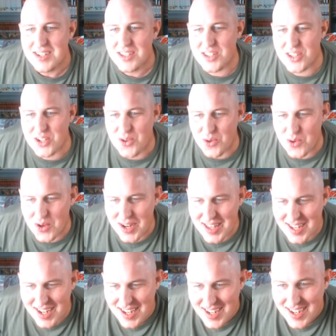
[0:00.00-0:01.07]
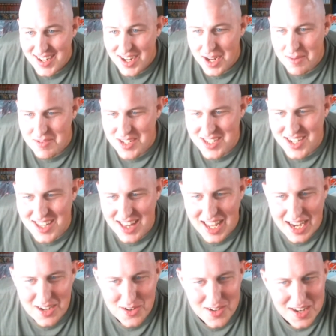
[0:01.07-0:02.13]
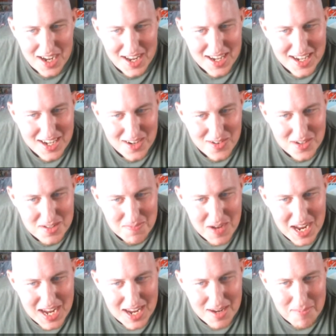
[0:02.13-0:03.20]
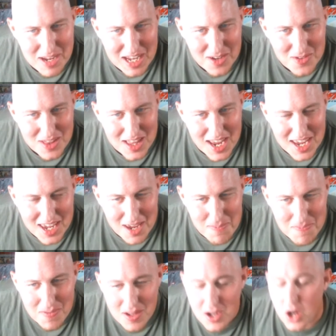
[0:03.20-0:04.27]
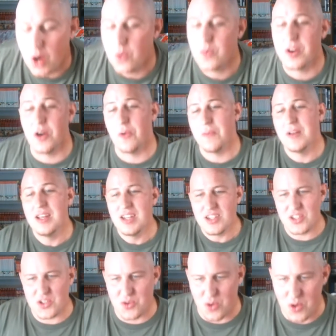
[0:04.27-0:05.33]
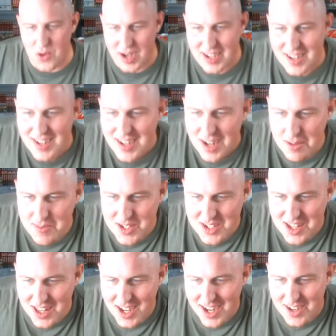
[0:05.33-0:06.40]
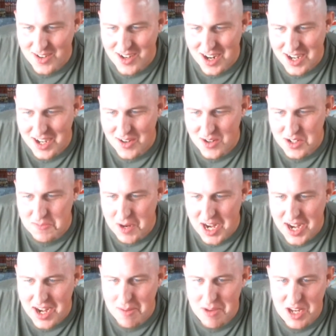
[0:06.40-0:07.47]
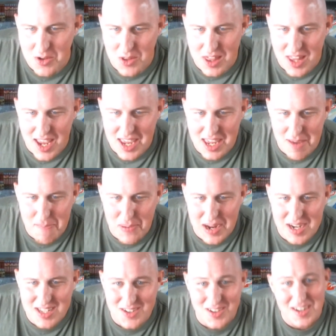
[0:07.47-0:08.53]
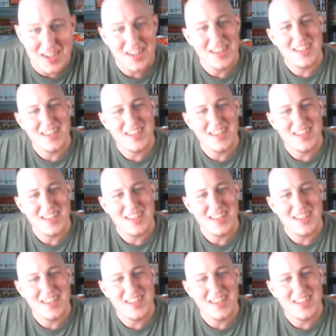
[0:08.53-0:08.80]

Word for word: Screw it! I'm just glad you're not here as my enemy, you lanky... Oh, no, screw it! I'm just glad you're not here as my enemy, you lanky bastard!